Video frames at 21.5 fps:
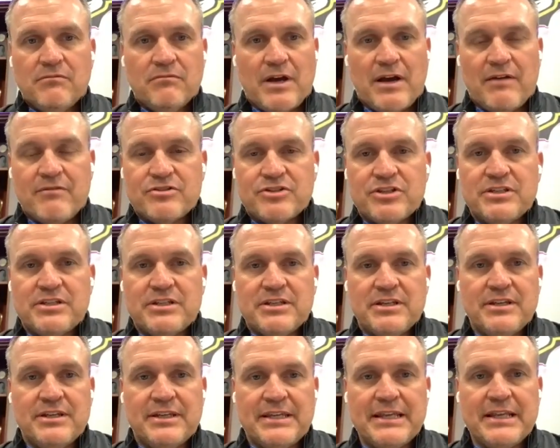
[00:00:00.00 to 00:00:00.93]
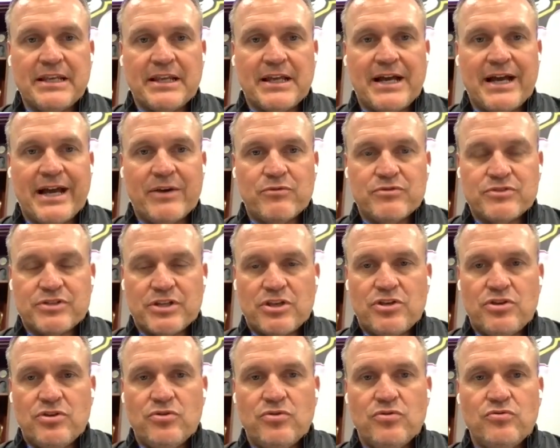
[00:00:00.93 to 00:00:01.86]
obviously D-line was a
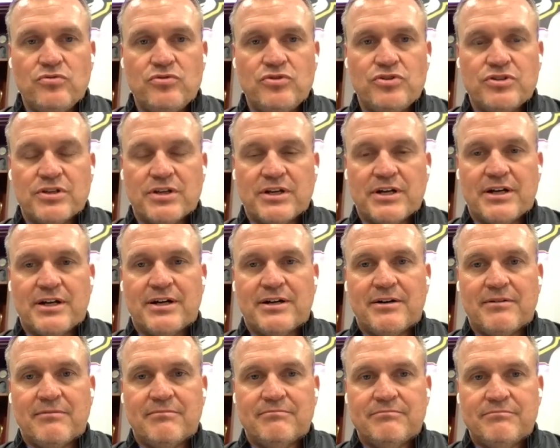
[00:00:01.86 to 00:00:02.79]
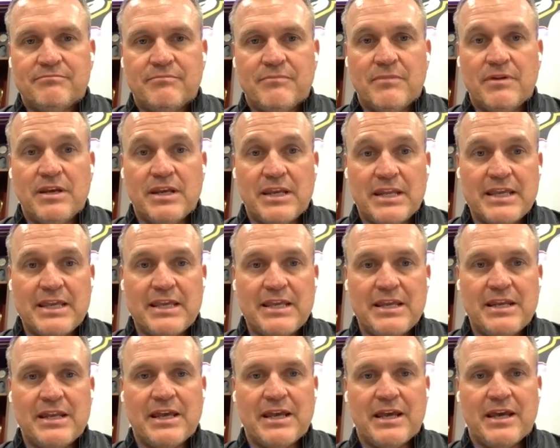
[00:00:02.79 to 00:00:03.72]
huge
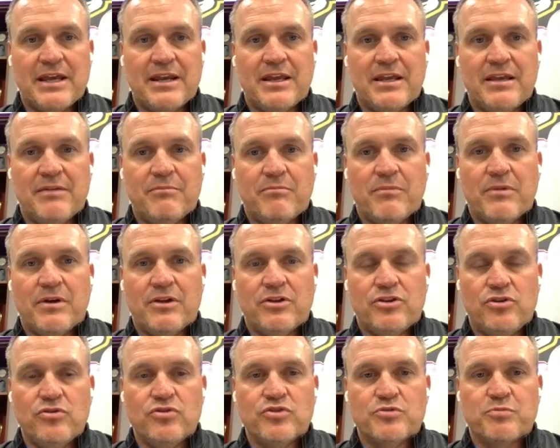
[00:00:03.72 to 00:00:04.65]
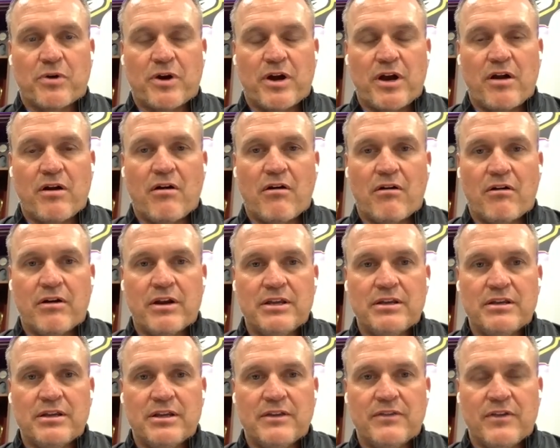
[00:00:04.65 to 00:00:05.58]
need and a huge
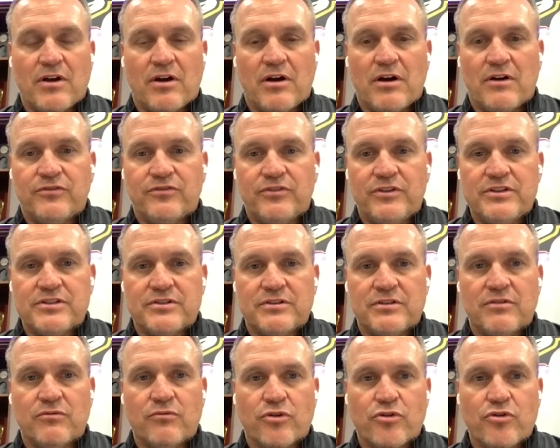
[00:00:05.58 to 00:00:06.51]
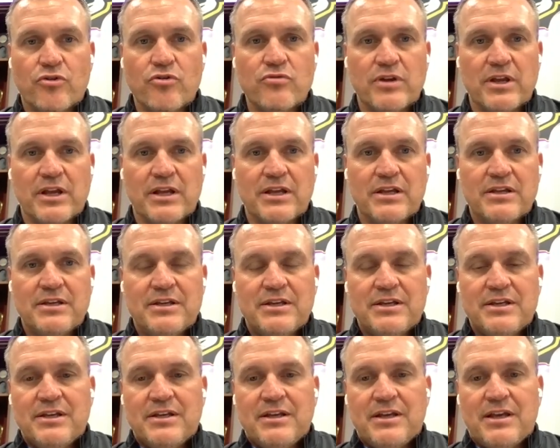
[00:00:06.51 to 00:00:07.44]
priority in the offseason in recruiting.
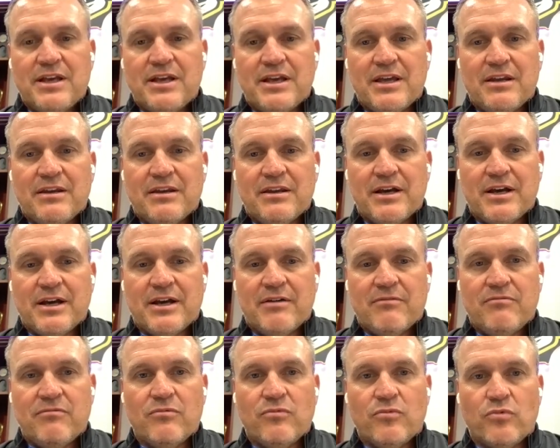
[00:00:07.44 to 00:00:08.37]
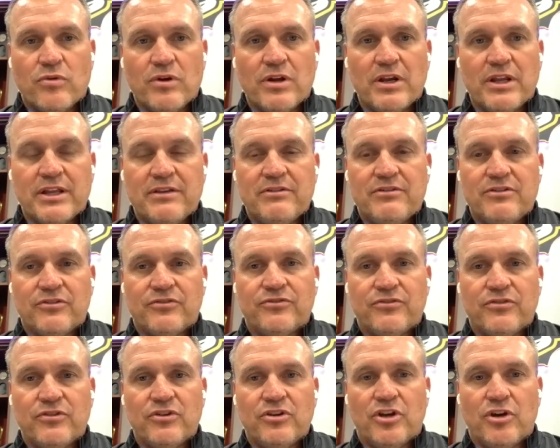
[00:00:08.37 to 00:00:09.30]
And really
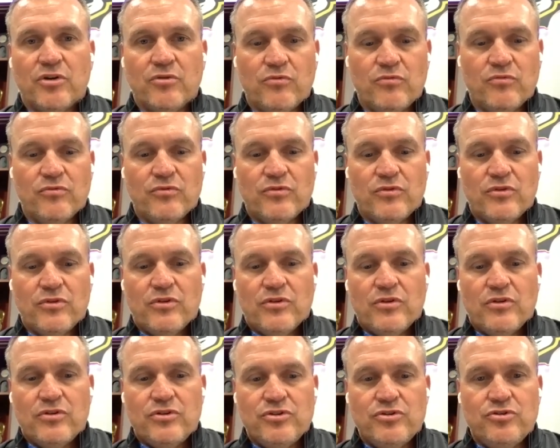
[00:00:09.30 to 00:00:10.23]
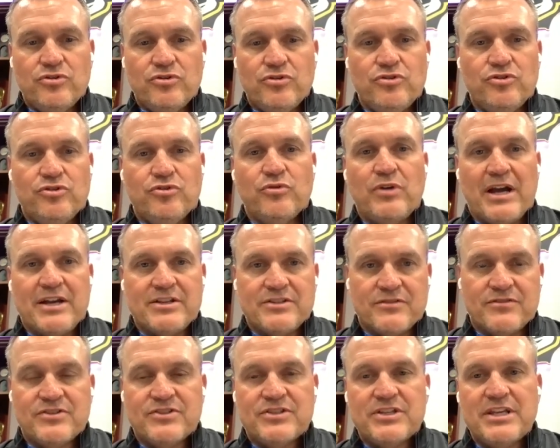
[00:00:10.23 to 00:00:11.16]
just, you guys
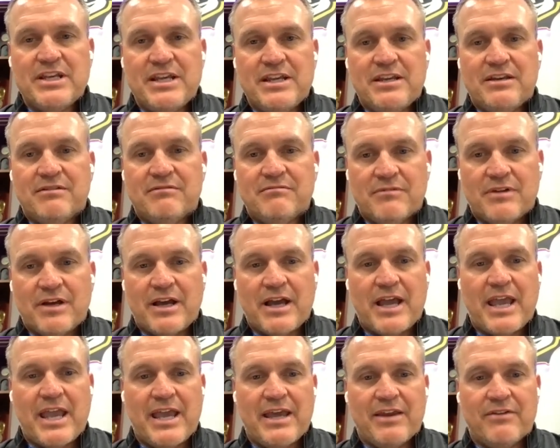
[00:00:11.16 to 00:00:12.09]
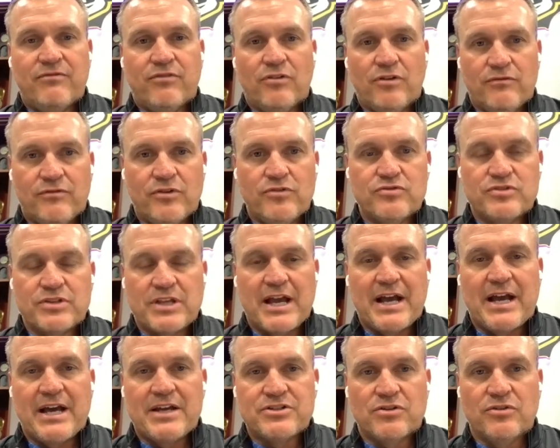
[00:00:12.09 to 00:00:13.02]
have seen a handful of those
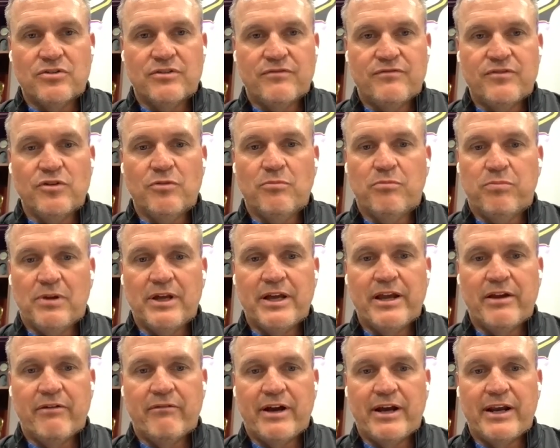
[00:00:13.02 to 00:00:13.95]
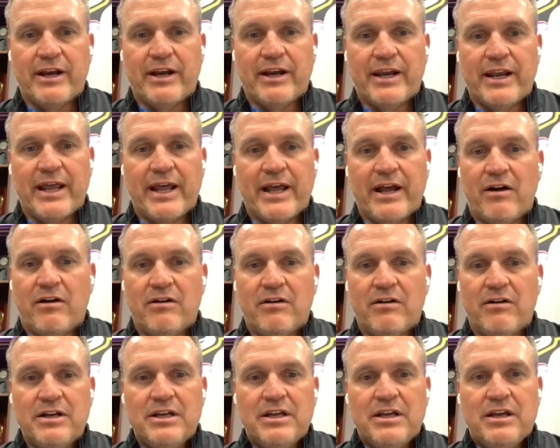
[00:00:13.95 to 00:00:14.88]
guys on the field playing right
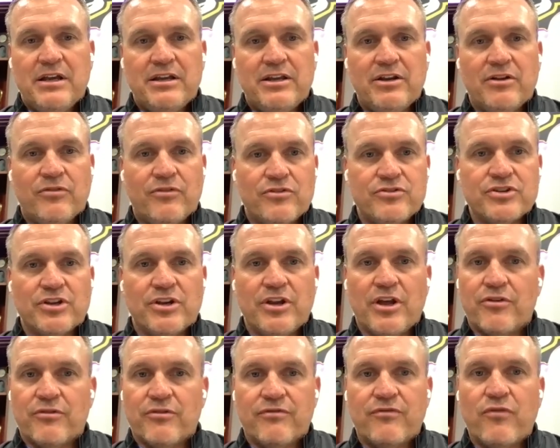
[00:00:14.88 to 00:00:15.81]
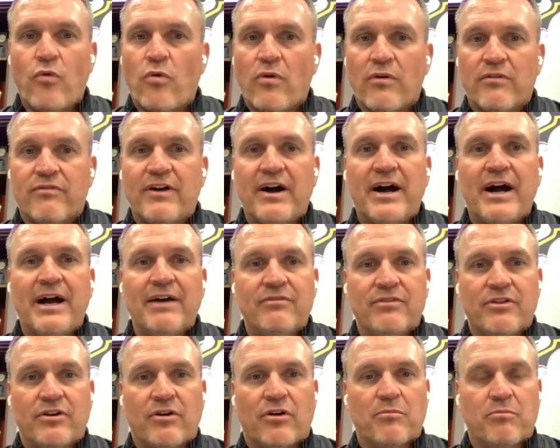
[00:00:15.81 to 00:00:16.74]
now. There's another four or
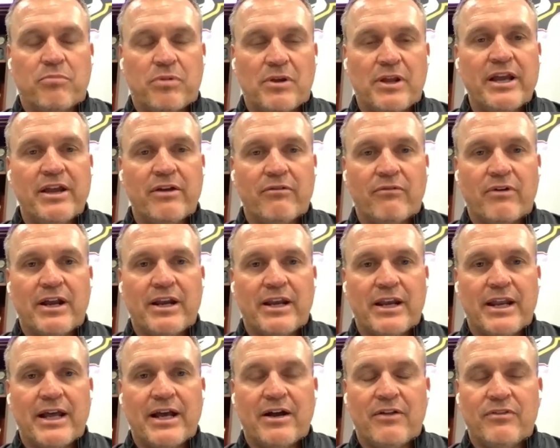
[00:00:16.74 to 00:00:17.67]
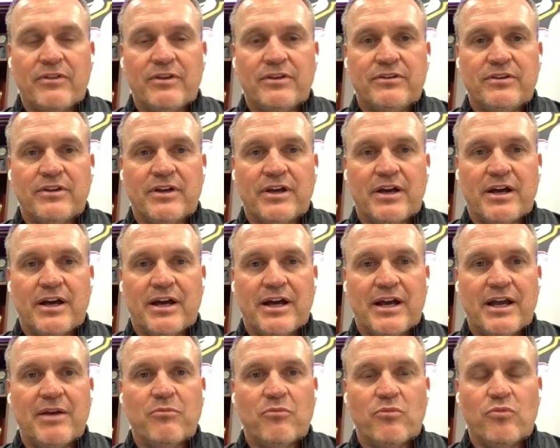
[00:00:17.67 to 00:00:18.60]
five that aren't playing right now that
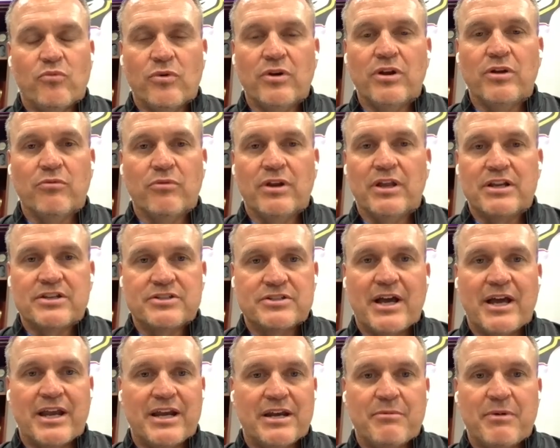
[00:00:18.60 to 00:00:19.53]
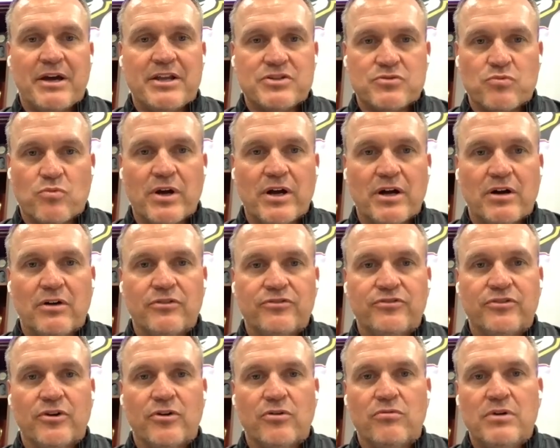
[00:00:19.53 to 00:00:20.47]
I am really, really excited about as well.
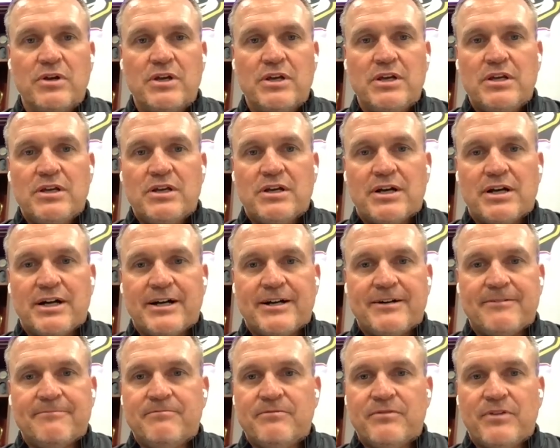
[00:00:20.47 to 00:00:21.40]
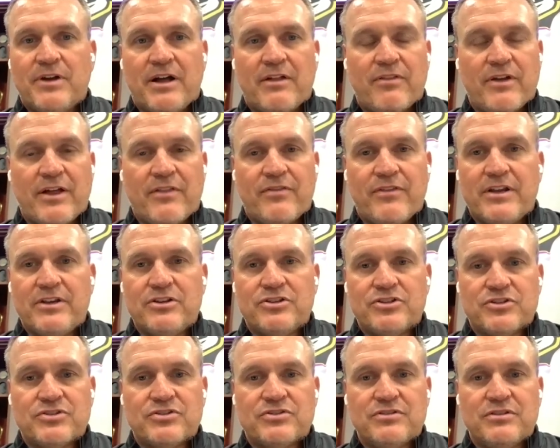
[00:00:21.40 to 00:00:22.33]
So I think
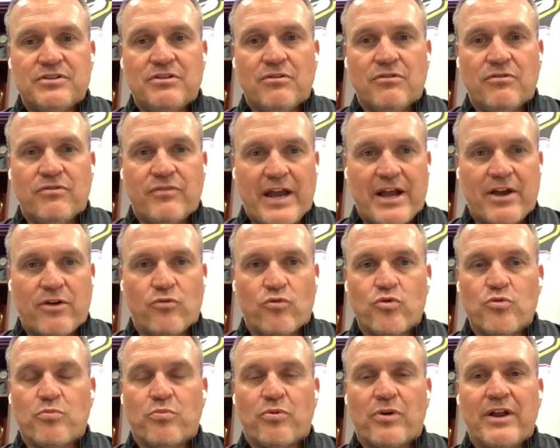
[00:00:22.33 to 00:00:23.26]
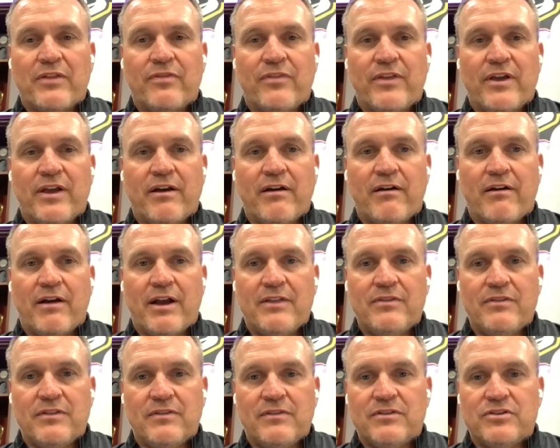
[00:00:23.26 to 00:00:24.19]
just, that group right there
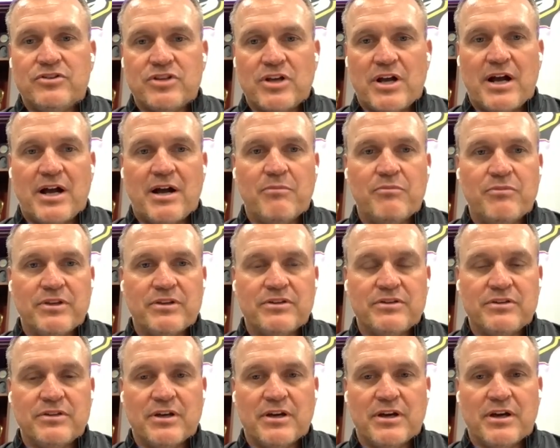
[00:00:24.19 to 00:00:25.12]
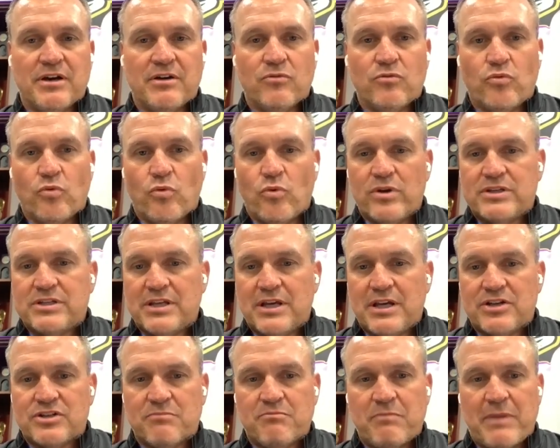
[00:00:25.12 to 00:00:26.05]
and then the job that Roy
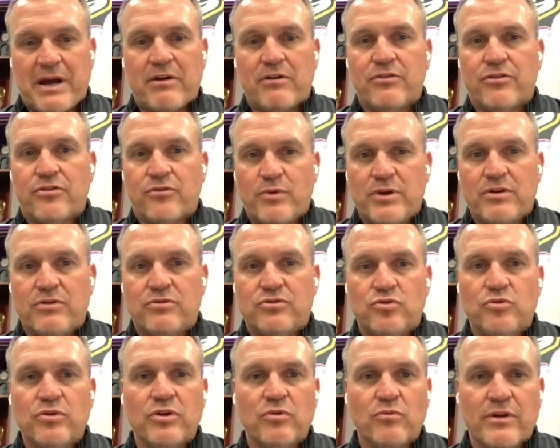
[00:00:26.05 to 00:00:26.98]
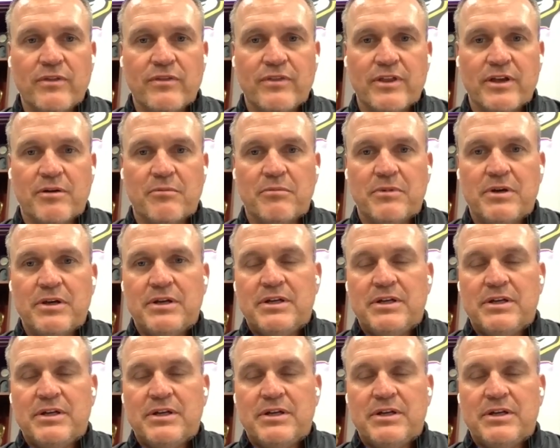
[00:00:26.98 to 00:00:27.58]
Tesh and Byron Thweet are doing with them,